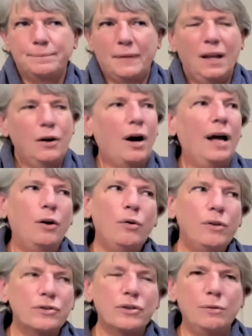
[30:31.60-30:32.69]
I know
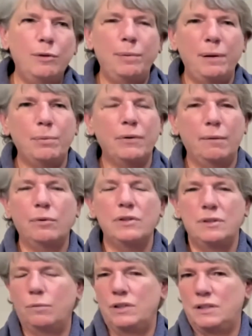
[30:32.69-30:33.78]
there's going to be people that
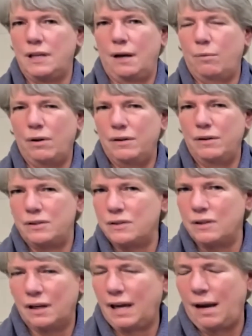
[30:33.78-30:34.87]
would say, well,
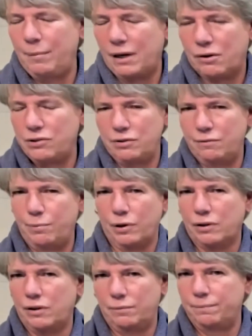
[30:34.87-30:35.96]
can't be a Christian
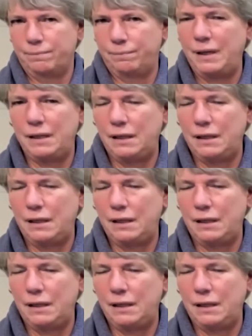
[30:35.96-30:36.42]
book. They're beating